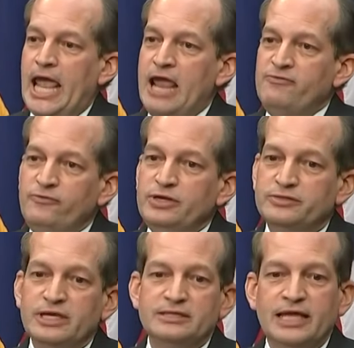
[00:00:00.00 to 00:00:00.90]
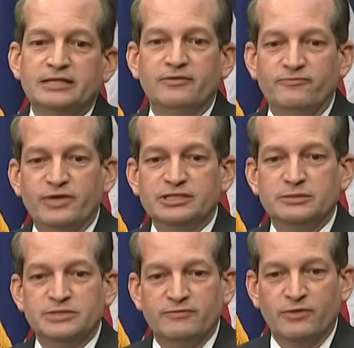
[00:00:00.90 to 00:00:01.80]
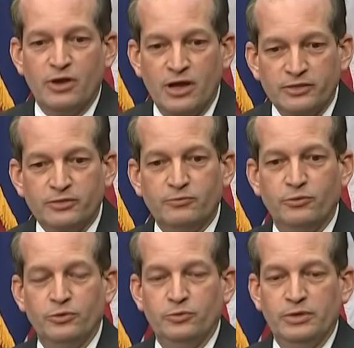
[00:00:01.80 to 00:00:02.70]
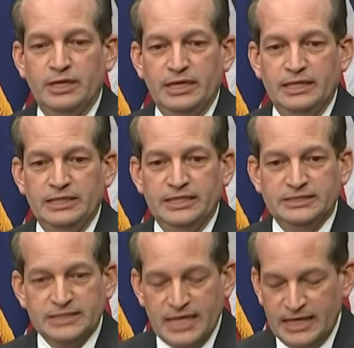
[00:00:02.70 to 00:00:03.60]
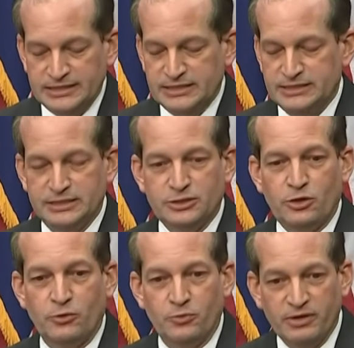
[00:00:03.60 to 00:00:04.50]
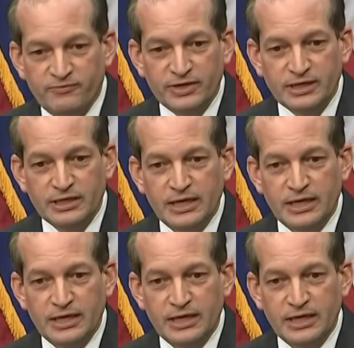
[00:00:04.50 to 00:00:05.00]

everything that the victims have gone through in these cases is horrific,